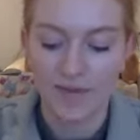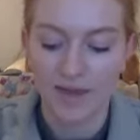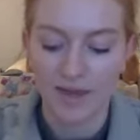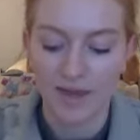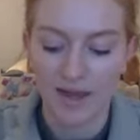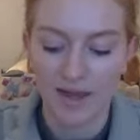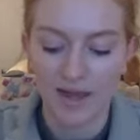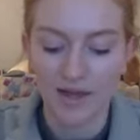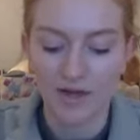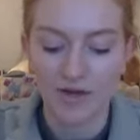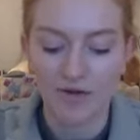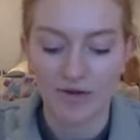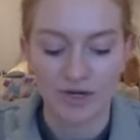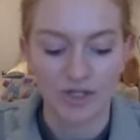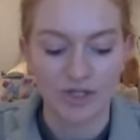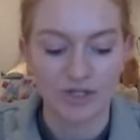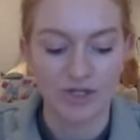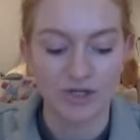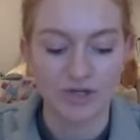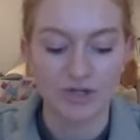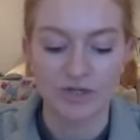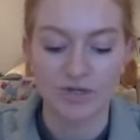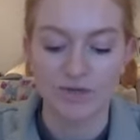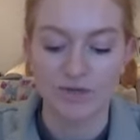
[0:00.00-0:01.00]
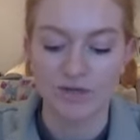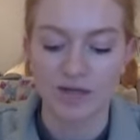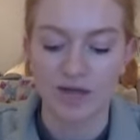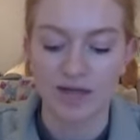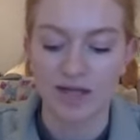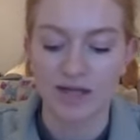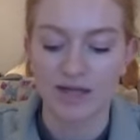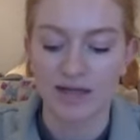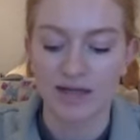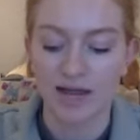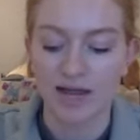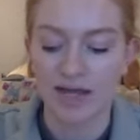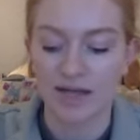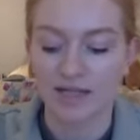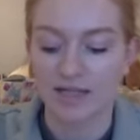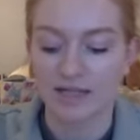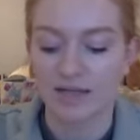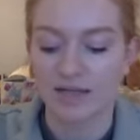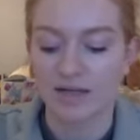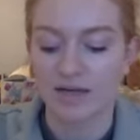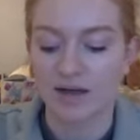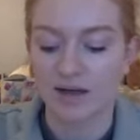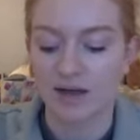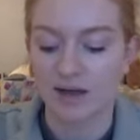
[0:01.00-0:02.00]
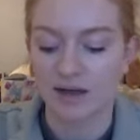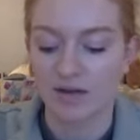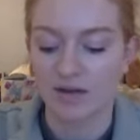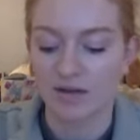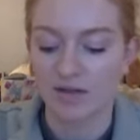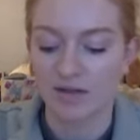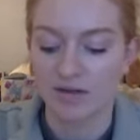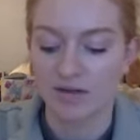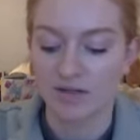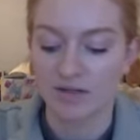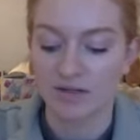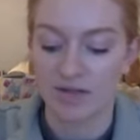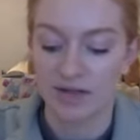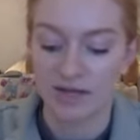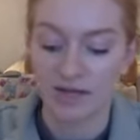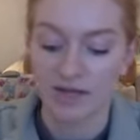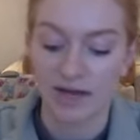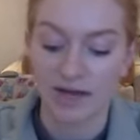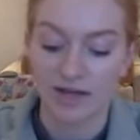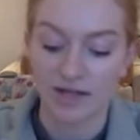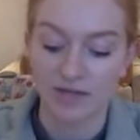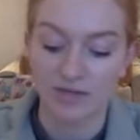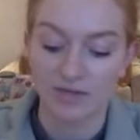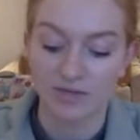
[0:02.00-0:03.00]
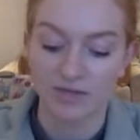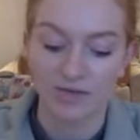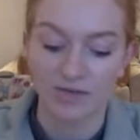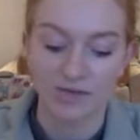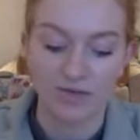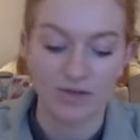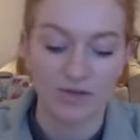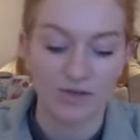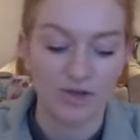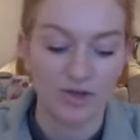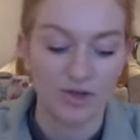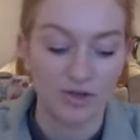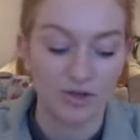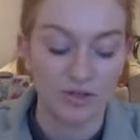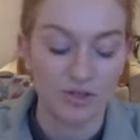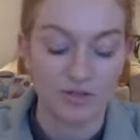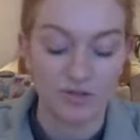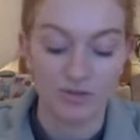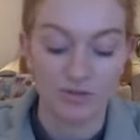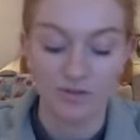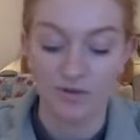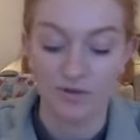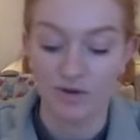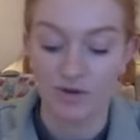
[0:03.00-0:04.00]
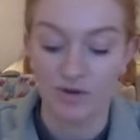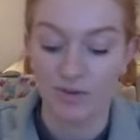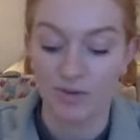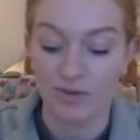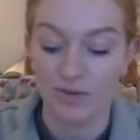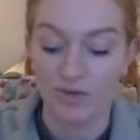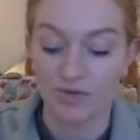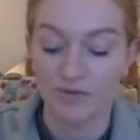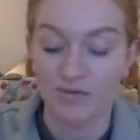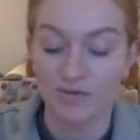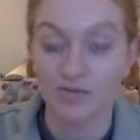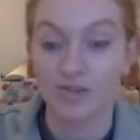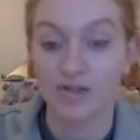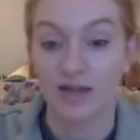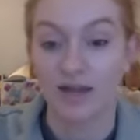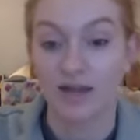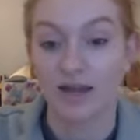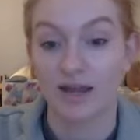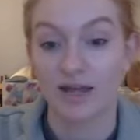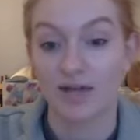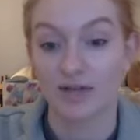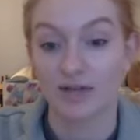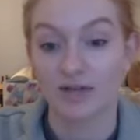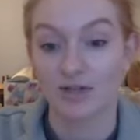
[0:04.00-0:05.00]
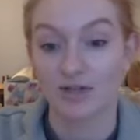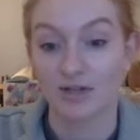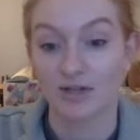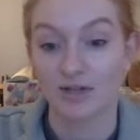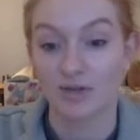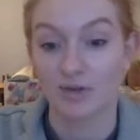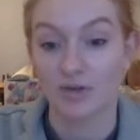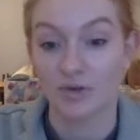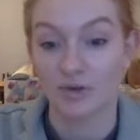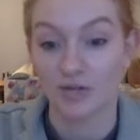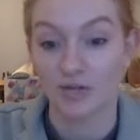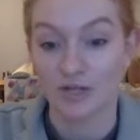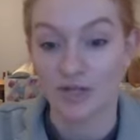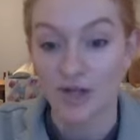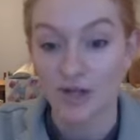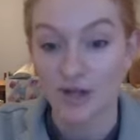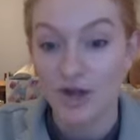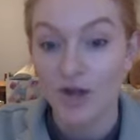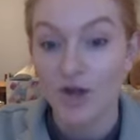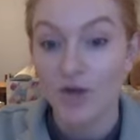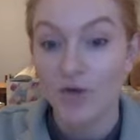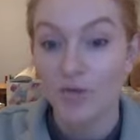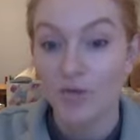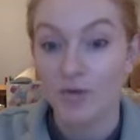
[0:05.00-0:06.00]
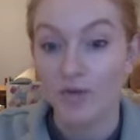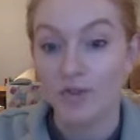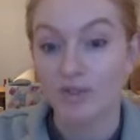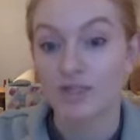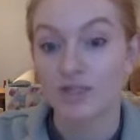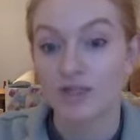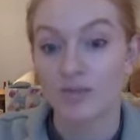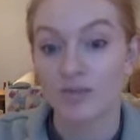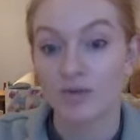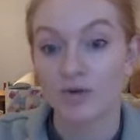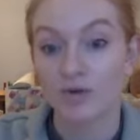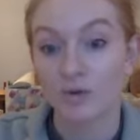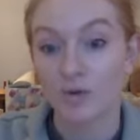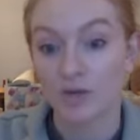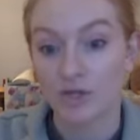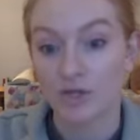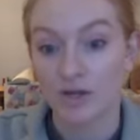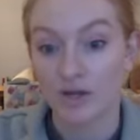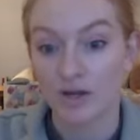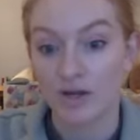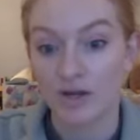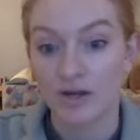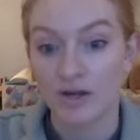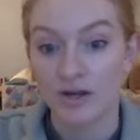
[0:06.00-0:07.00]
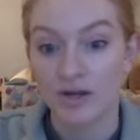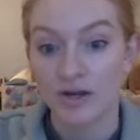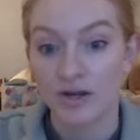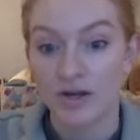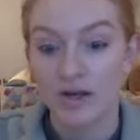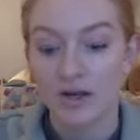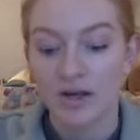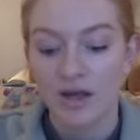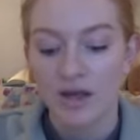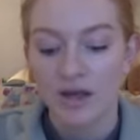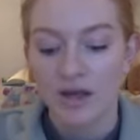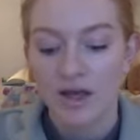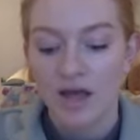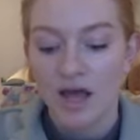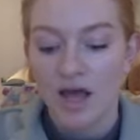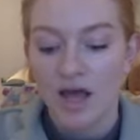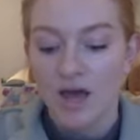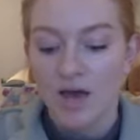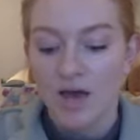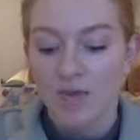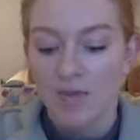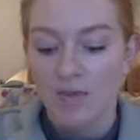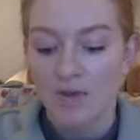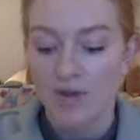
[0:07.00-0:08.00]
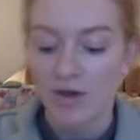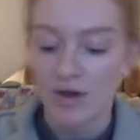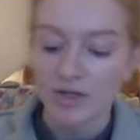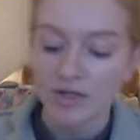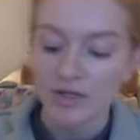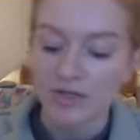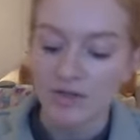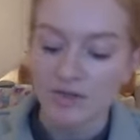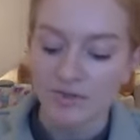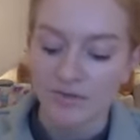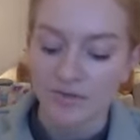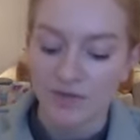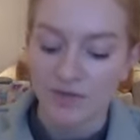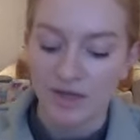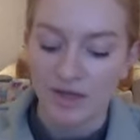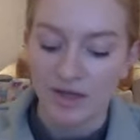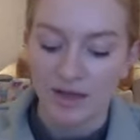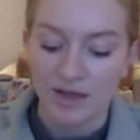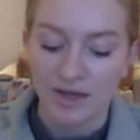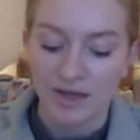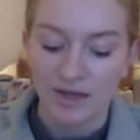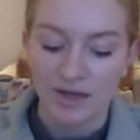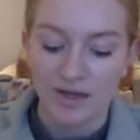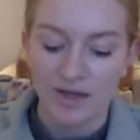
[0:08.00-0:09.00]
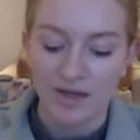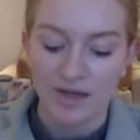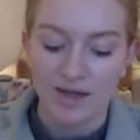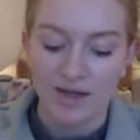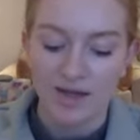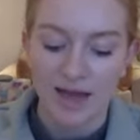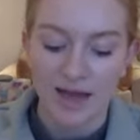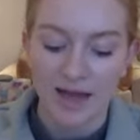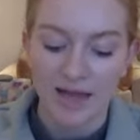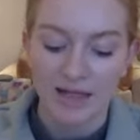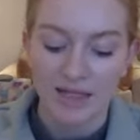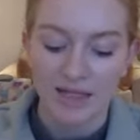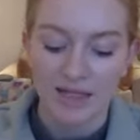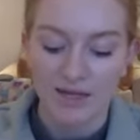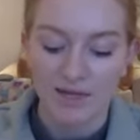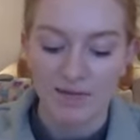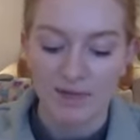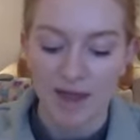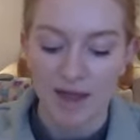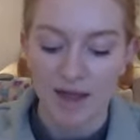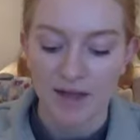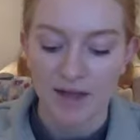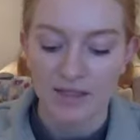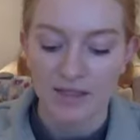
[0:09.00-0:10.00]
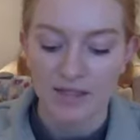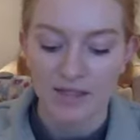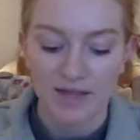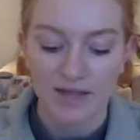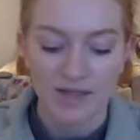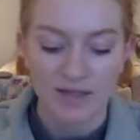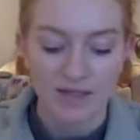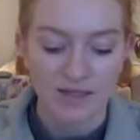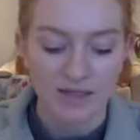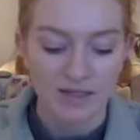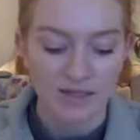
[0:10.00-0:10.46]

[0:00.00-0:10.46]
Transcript: increased use of psychedelics and psychedelics for the use of treatment of psychiatric disorders with some caution. Because of the legality around it,